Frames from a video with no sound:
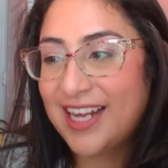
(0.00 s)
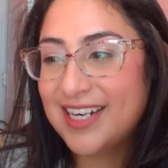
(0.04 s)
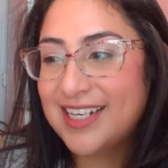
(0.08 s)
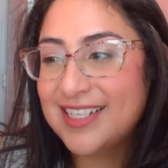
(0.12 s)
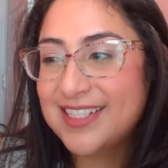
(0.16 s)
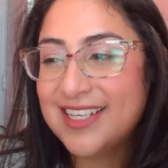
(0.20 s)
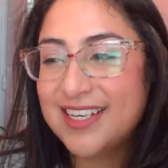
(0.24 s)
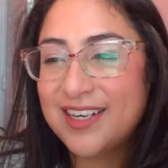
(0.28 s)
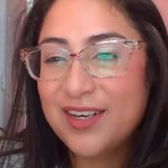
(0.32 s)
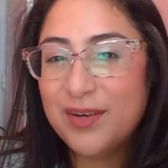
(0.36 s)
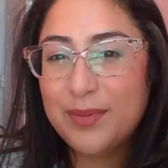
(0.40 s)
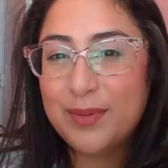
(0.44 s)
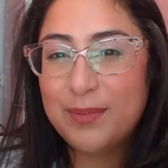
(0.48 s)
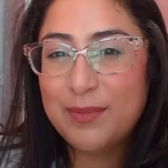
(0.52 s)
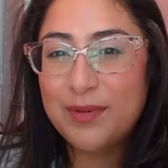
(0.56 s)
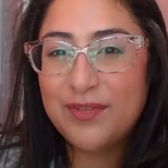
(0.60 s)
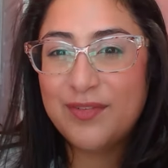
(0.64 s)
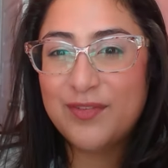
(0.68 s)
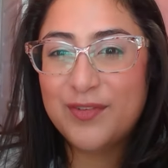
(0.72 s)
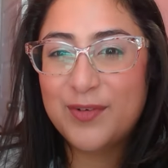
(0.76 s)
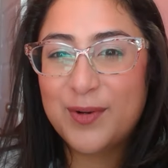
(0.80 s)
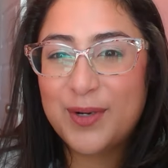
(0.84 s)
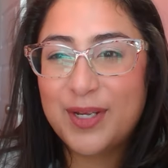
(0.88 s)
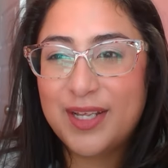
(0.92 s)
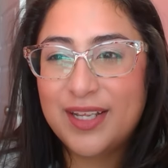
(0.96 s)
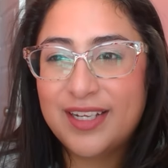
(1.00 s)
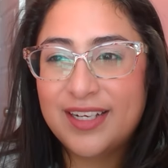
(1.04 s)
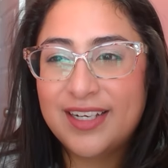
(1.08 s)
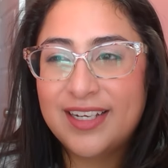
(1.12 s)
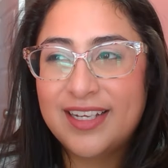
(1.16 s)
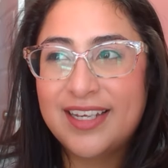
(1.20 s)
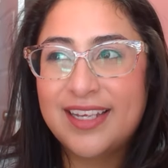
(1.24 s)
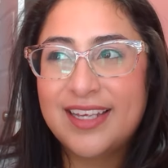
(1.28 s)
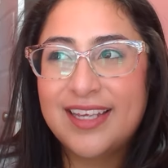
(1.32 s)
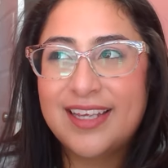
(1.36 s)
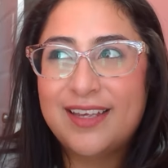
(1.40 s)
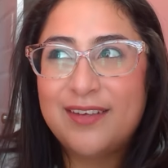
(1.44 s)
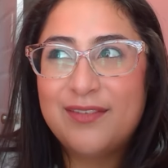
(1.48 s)
I decided we move on
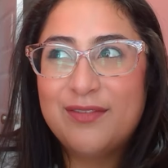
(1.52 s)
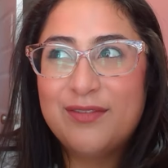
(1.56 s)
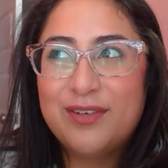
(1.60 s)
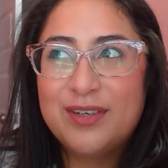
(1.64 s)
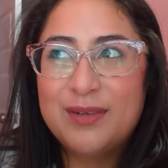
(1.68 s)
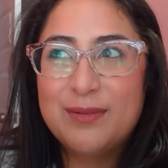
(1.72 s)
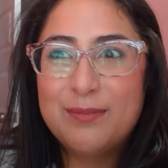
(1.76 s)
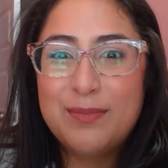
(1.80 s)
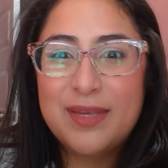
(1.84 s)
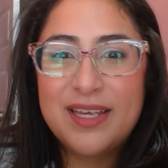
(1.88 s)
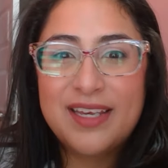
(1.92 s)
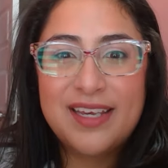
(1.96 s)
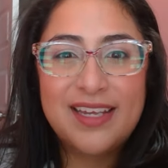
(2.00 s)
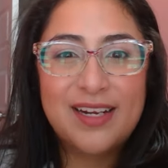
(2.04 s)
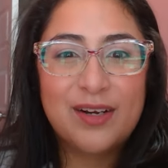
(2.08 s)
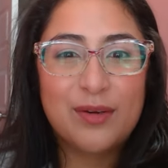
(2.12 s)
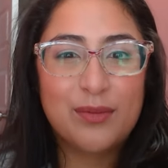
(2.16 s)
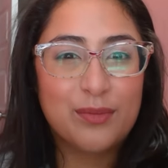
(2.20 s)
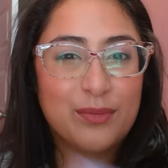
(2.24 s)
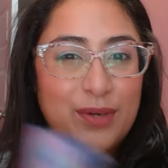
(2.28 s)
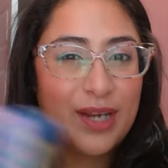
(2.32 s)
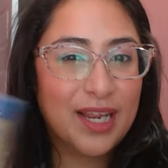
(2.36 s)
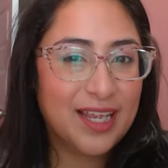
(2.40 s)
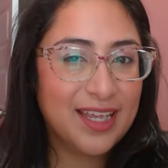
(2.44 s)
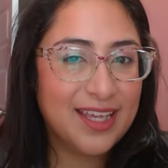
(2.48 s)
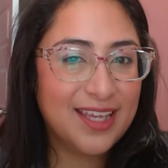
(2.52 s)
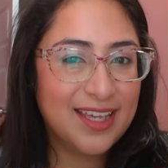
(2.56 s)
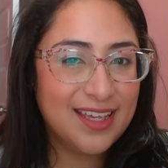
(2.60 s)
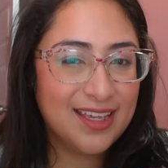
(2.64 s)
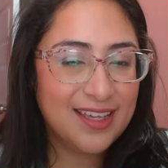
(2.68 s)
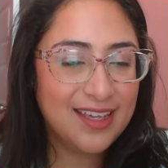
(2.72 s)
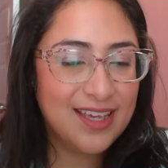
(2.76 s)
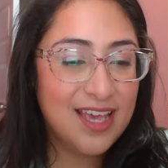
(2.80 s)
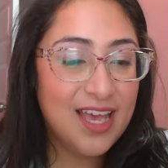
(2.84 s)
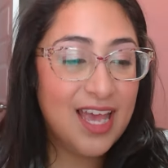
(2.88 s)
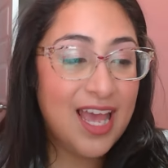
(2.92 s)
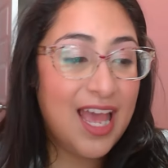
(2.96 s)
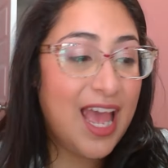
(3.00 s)
if we make it a
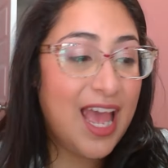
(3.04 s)
ranking.